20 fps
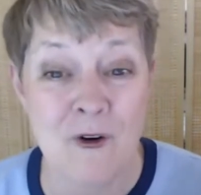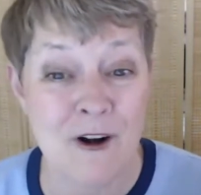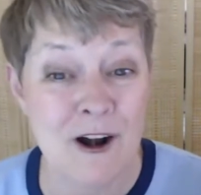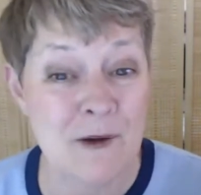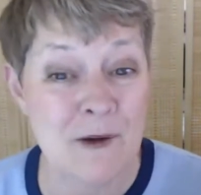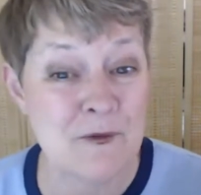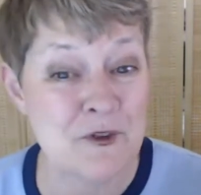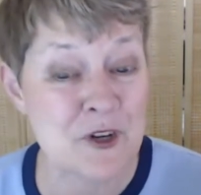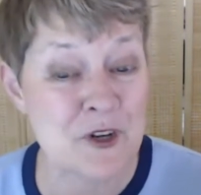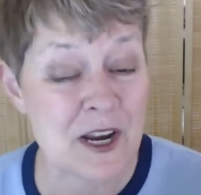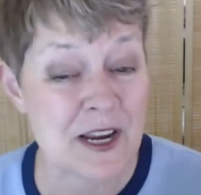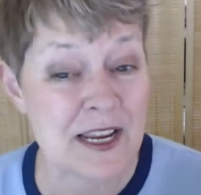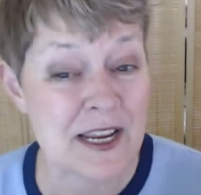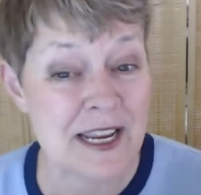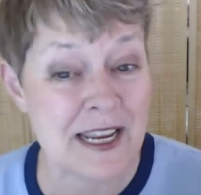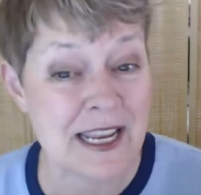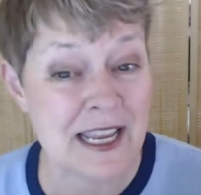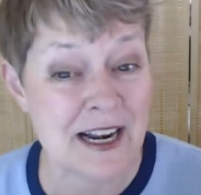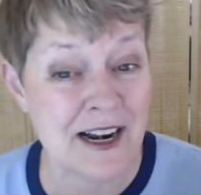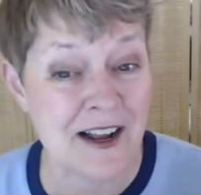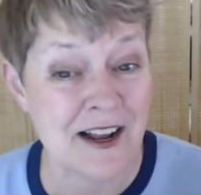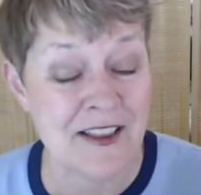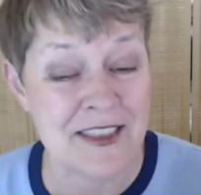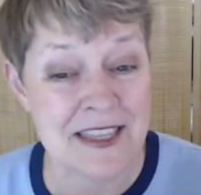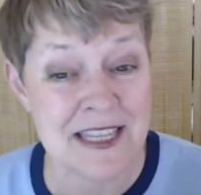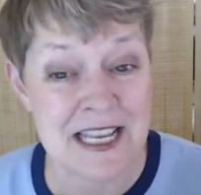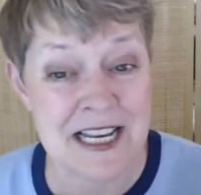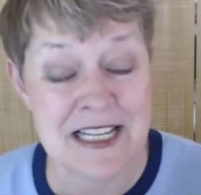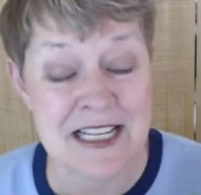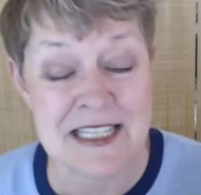or I'm checking in
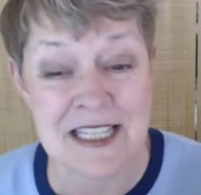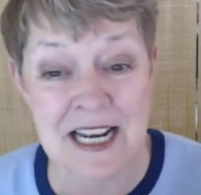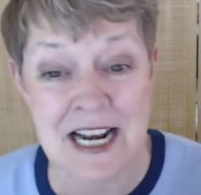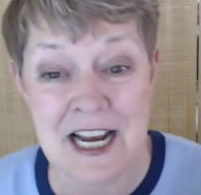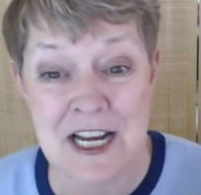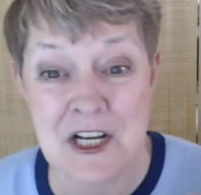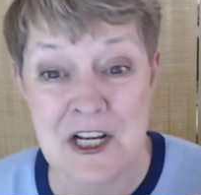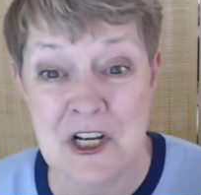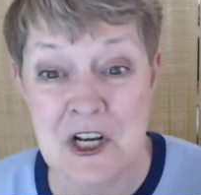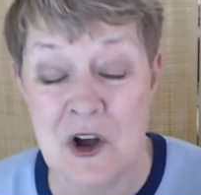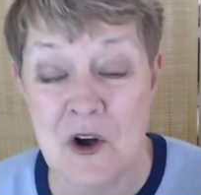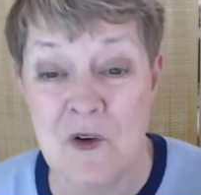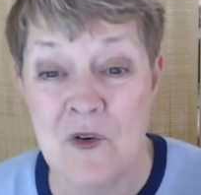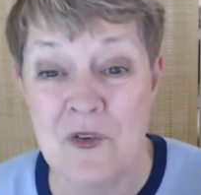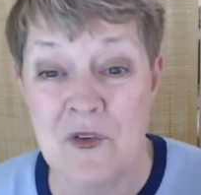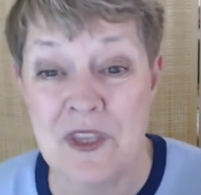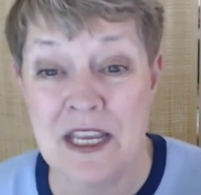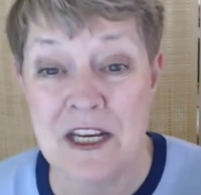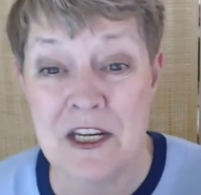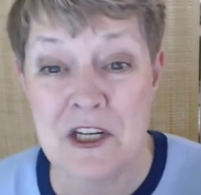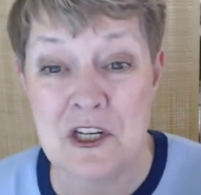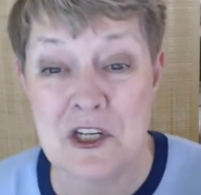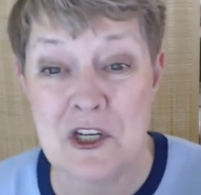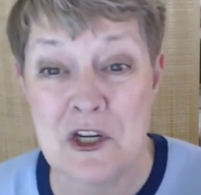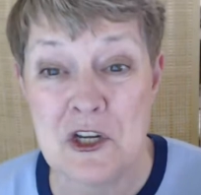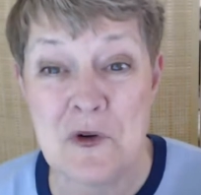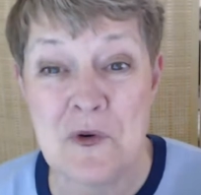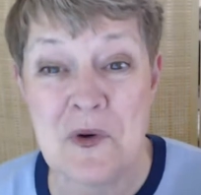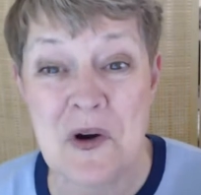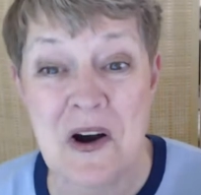on things that I know that
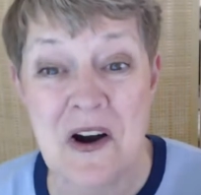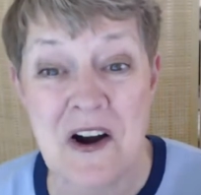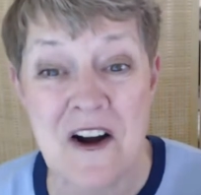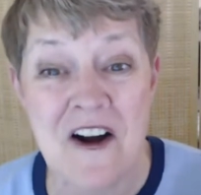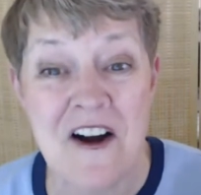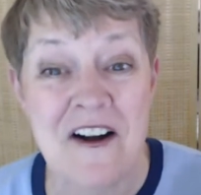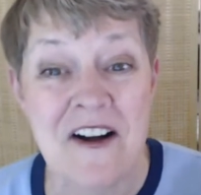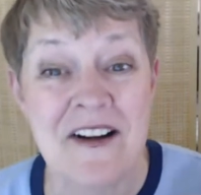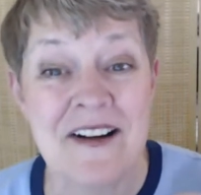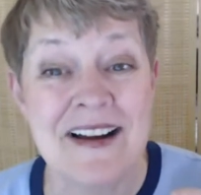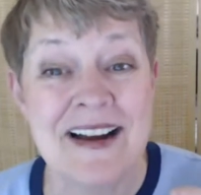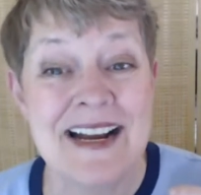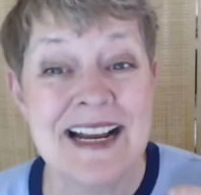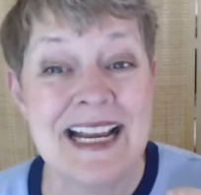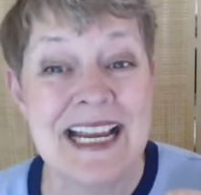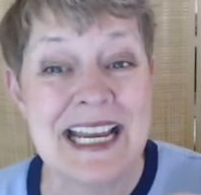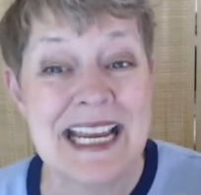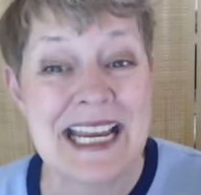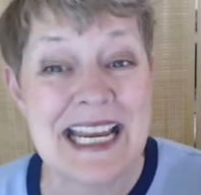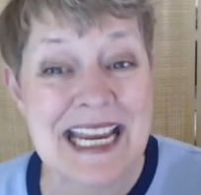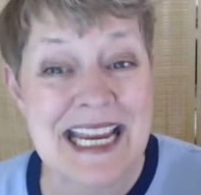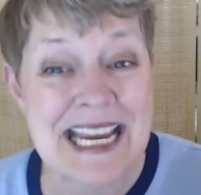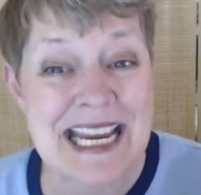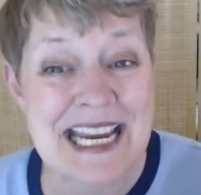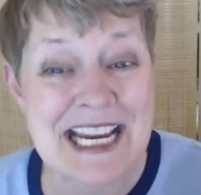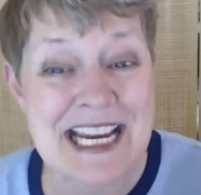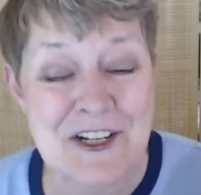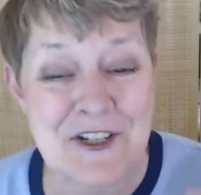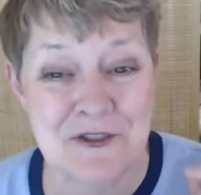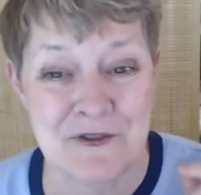you are
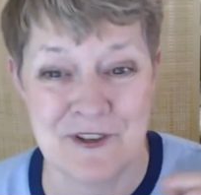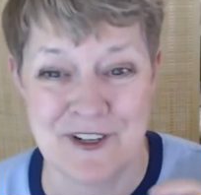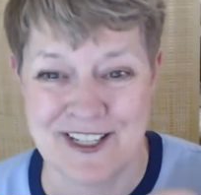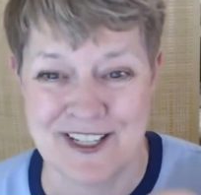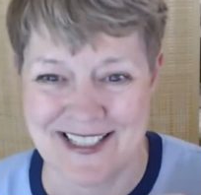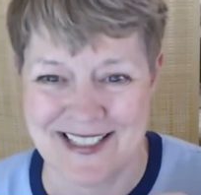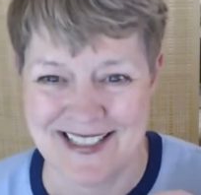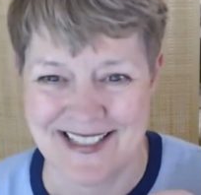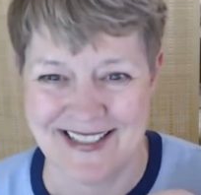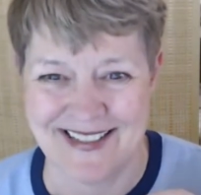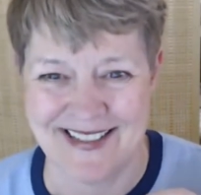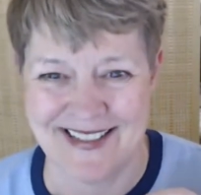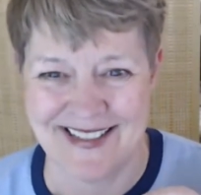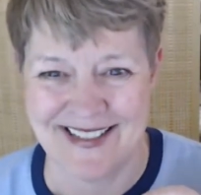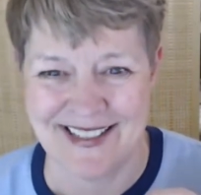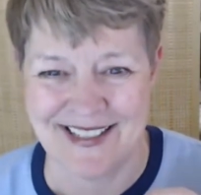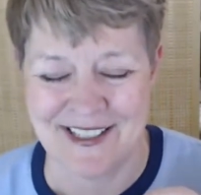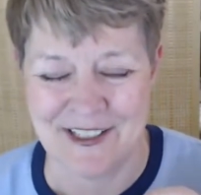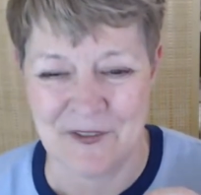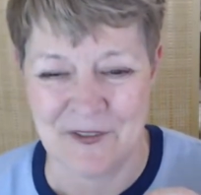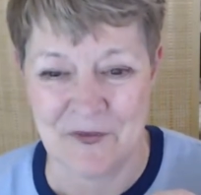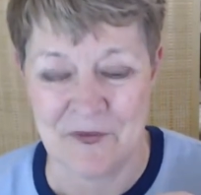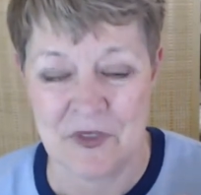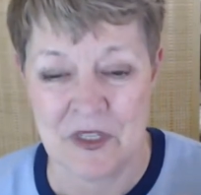interested in.